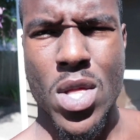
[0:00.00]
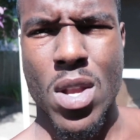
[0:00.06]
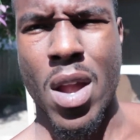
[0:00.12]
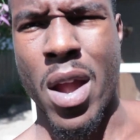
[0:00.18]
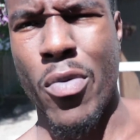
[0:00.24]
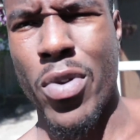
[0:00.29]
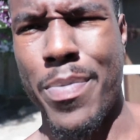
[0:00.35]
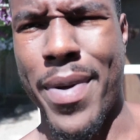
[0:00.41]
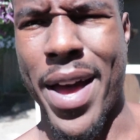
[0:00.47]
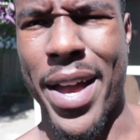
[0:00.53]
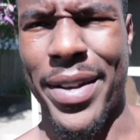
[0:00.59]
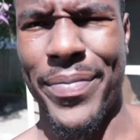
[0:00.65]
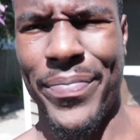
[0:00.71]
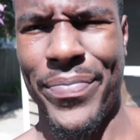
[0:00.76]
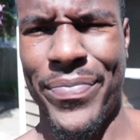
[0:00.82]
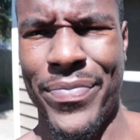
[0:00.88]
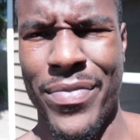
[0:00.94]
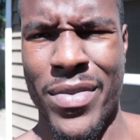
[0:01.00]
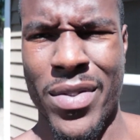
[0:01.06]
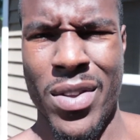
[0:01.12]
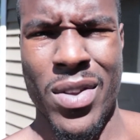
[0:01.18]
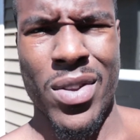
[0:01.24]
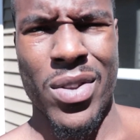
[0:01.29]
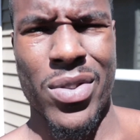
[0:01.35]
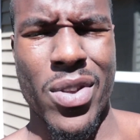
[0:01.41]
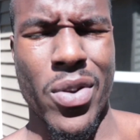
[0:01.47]
Alright, we're back.
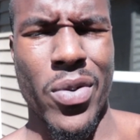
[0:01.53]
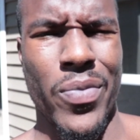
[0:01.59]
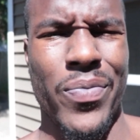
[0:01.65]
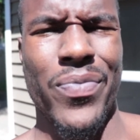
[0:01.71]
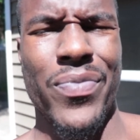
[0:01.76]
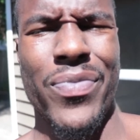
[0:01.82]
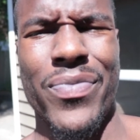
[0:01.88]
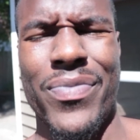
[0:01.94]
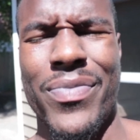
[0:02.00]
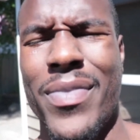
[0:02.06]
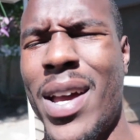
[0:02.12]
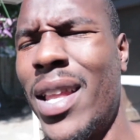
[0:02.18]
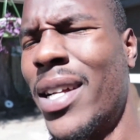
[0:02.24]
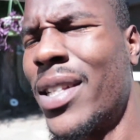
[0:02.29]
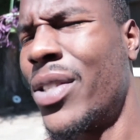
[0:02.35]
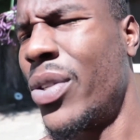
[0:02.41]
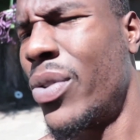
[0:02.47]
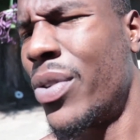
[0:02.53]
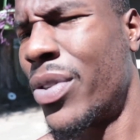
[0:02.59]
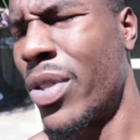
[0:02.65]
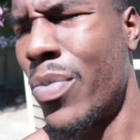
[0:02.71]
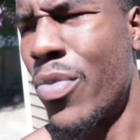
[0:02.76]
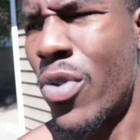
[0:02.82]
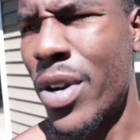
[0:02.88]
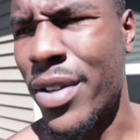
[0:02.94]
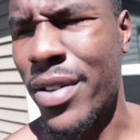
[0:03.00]
So, I like to do this in
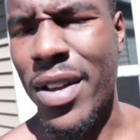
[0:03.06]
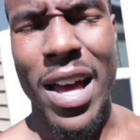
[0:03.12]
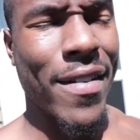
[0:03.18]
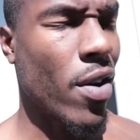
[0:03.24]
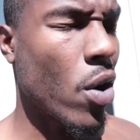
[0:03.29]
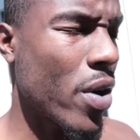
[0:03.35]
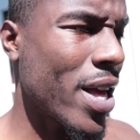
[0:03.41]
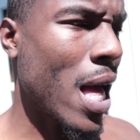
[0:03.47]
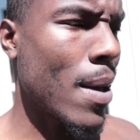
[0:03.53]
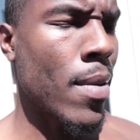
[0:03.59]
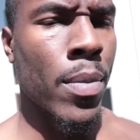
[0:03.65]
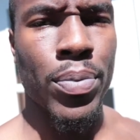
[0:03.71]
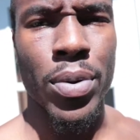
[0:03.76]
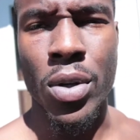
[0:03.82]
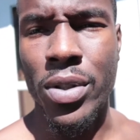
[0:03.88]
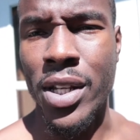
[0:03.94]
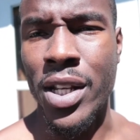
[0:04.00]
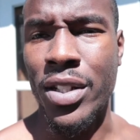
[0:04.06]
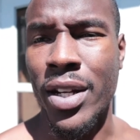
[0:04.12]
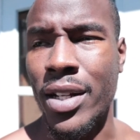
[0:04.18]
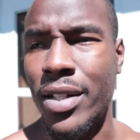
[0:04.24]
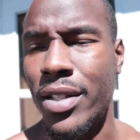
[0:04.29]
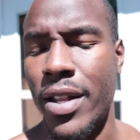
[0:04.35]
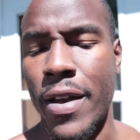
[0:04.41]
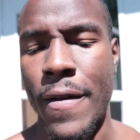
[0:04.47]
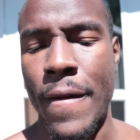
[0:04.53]
the morning. I've already had my protein shake
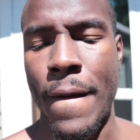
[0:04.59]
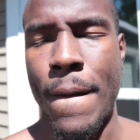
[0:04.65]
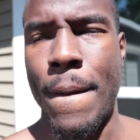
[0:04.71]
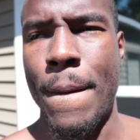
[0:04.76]
today,